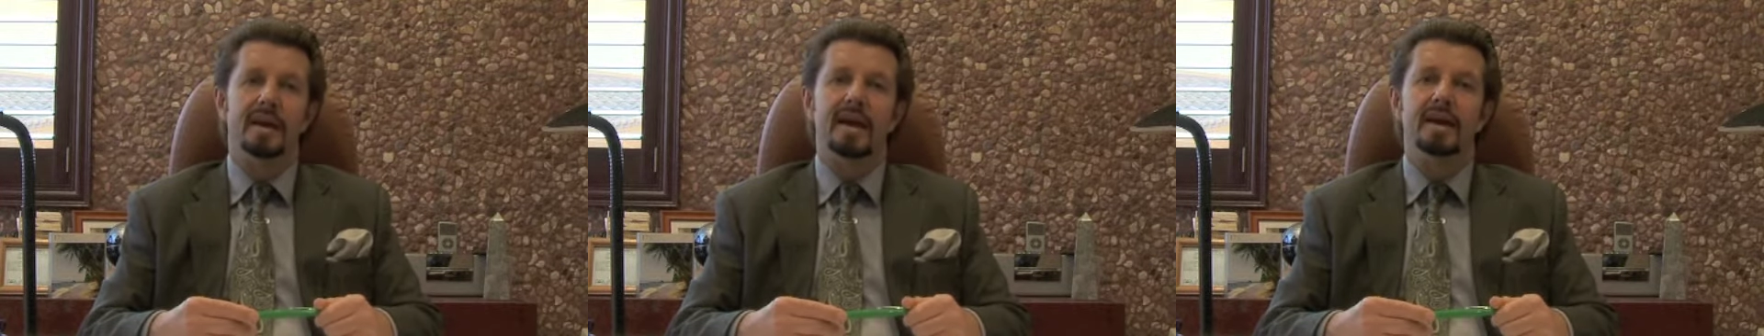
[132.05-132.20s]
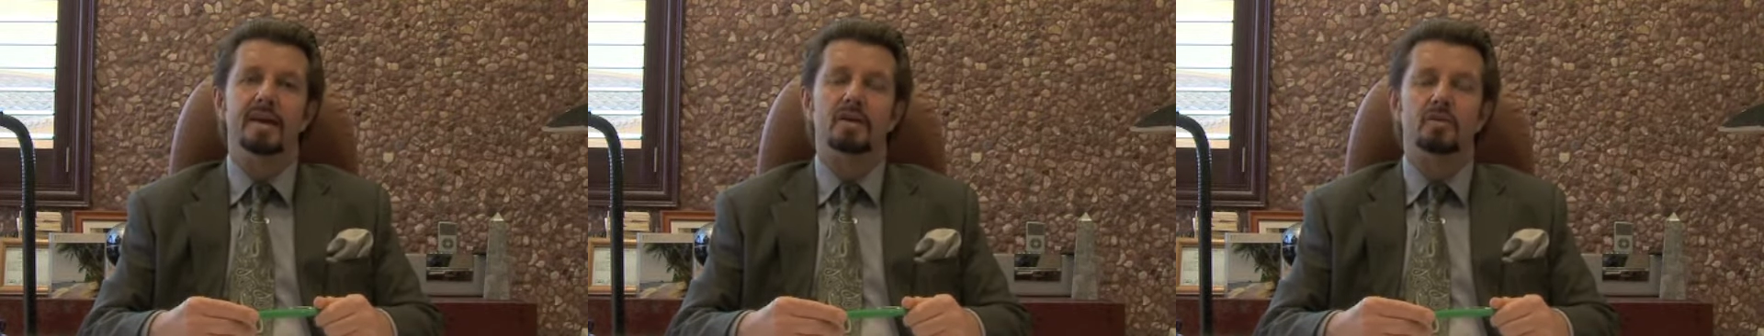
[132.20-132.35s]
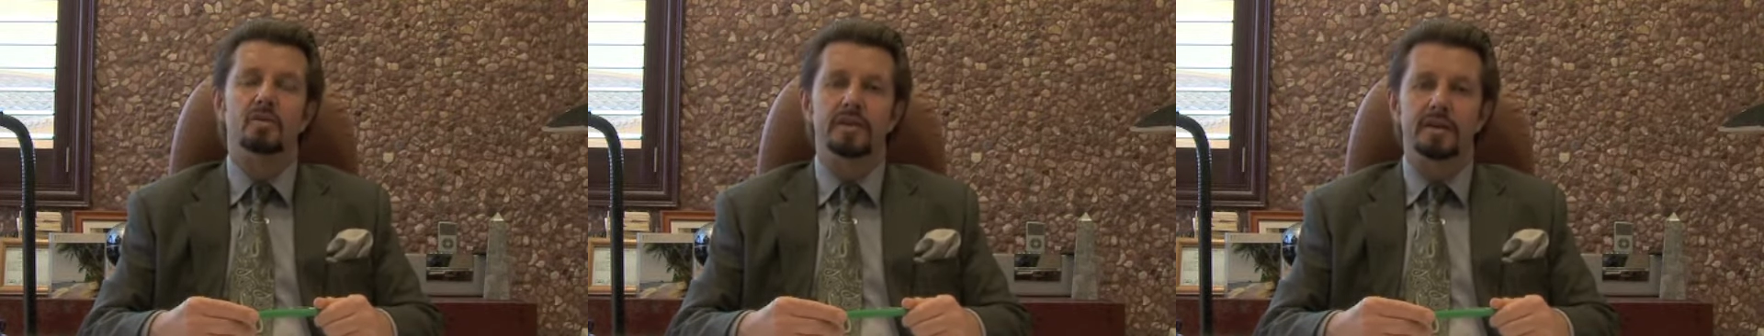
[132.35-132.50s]

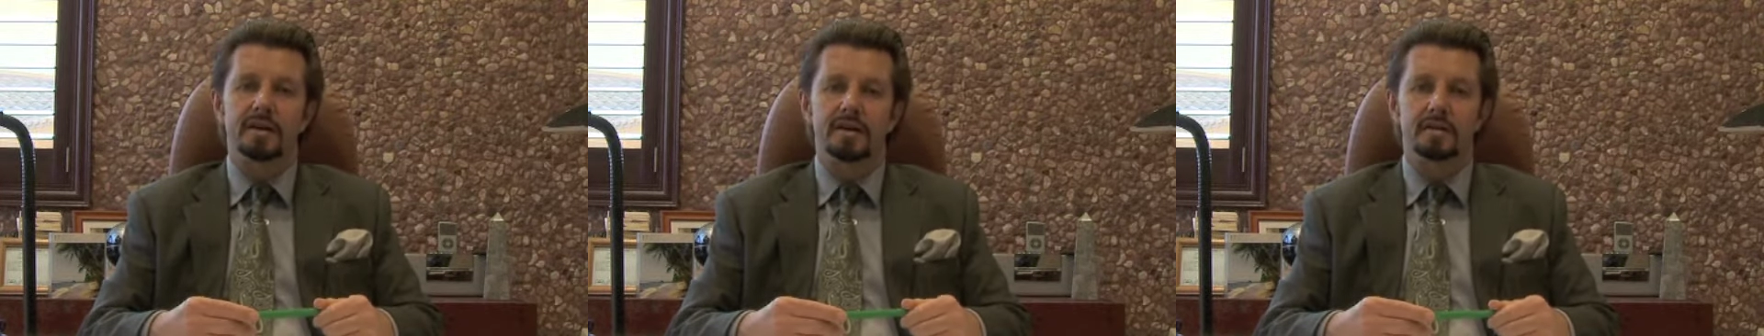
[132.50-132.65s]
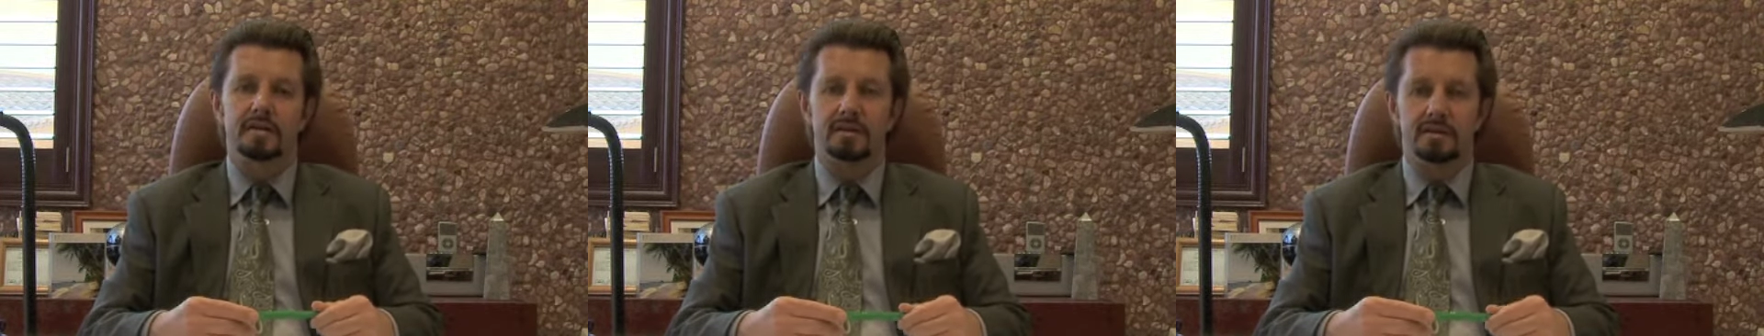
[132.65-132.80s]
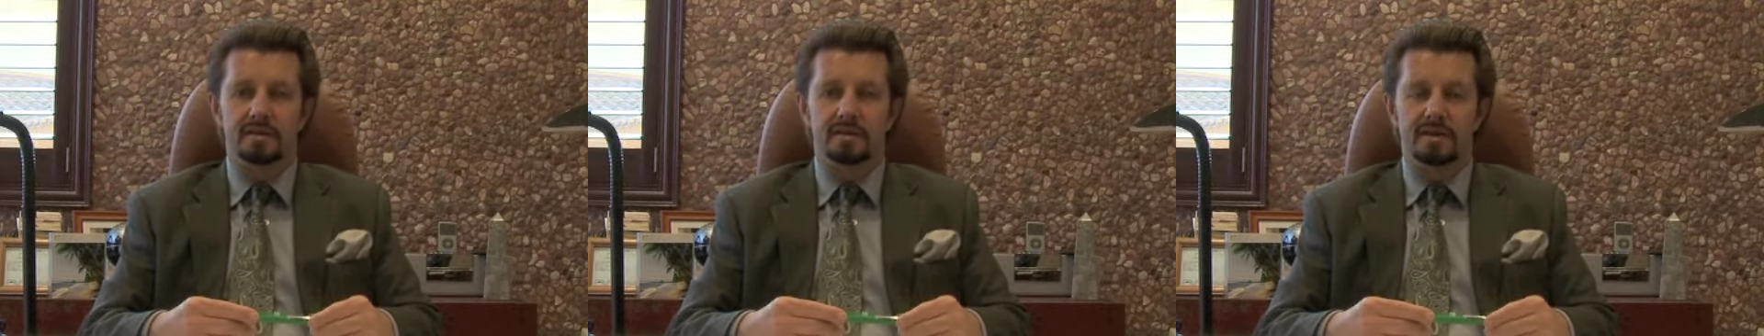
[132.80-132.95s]
a
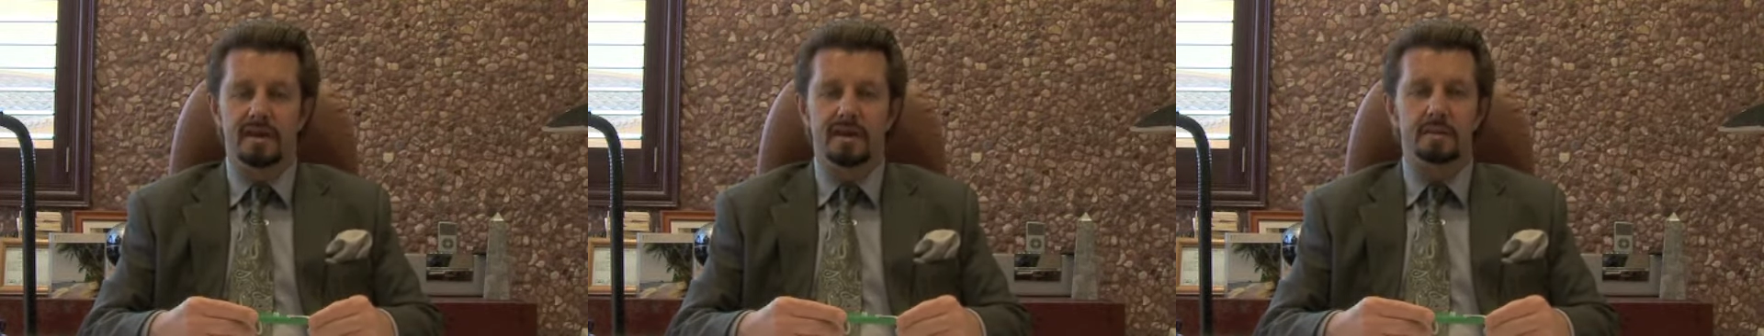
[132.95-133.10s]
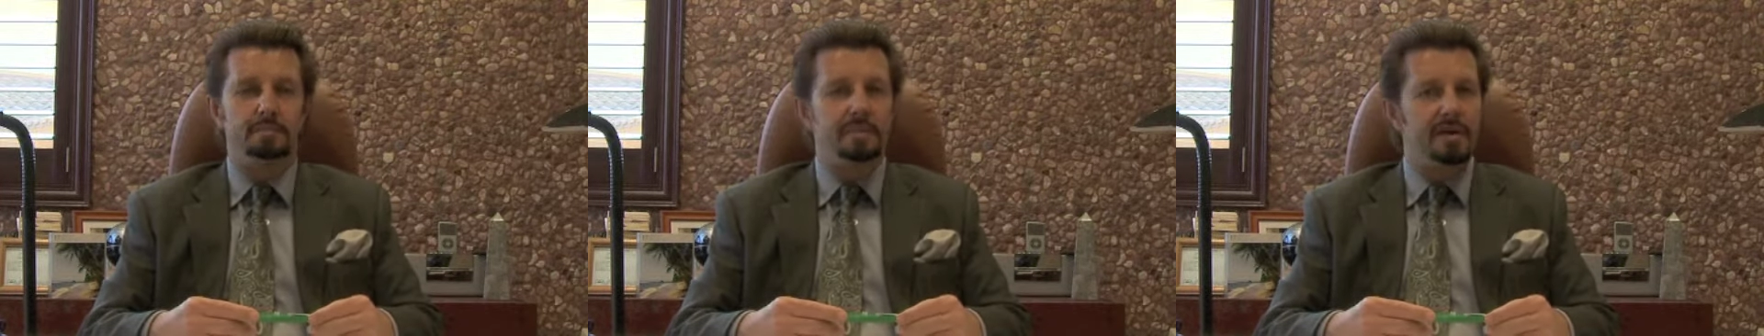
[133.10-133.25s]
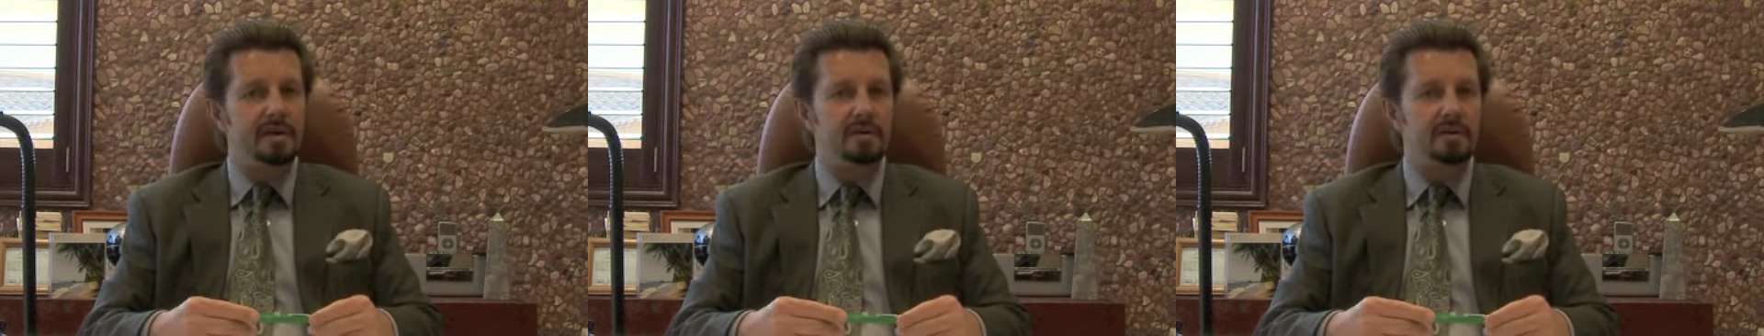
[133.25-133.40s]
critical
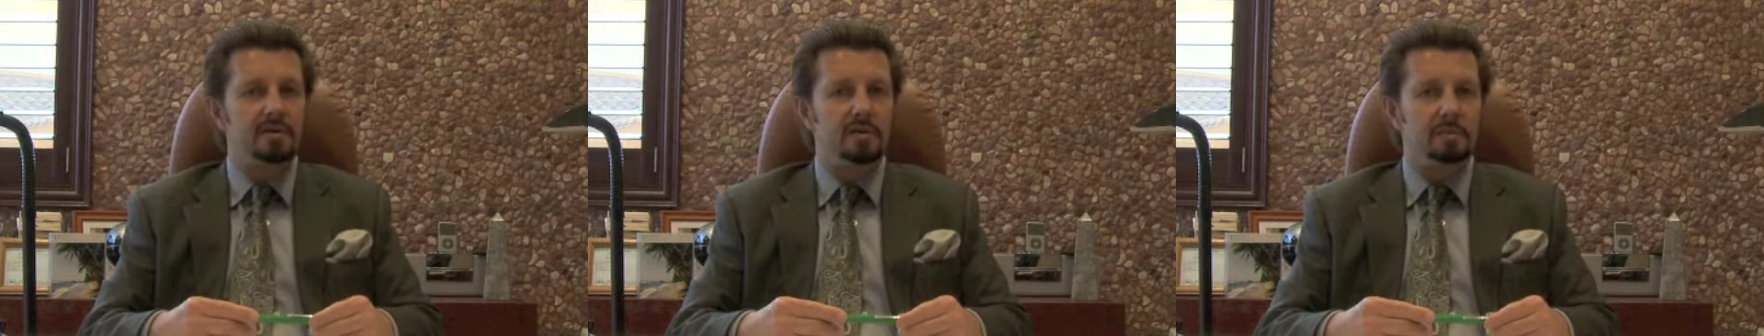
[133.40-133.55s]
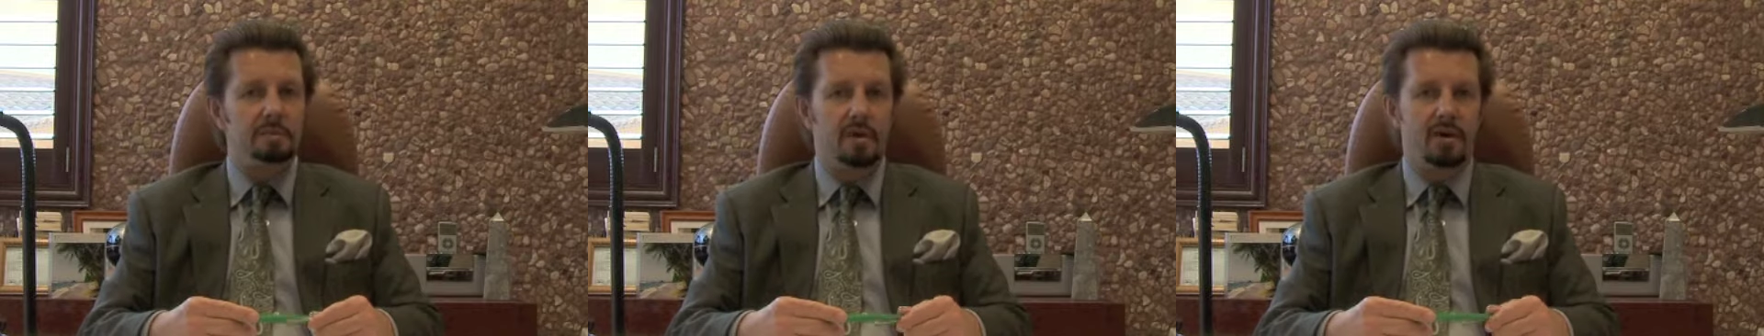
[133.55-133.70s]
and pinnacle